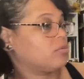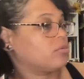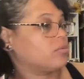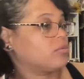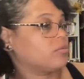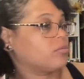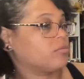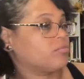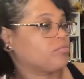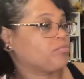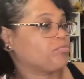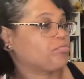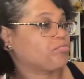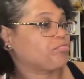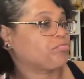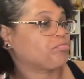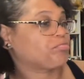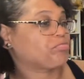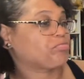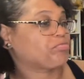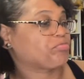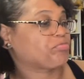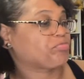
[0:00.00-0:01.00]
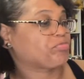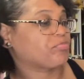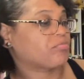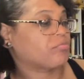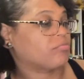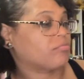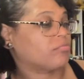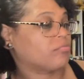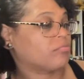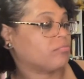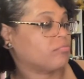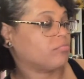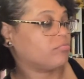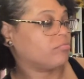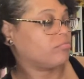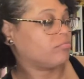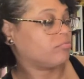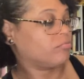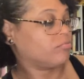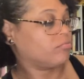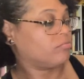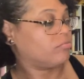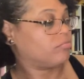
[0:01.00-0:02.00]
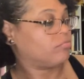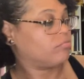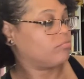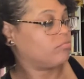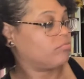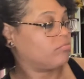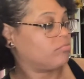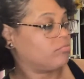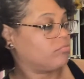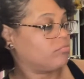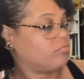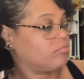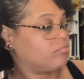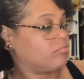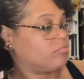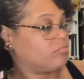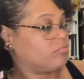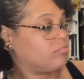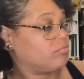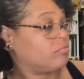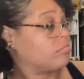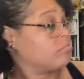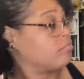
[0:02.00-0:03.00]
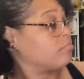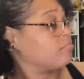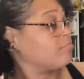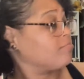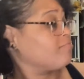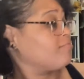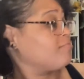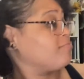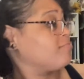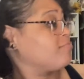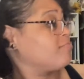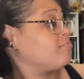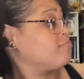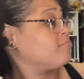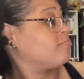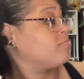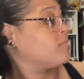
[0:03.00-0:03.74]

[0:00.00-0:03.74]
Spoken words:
(silence)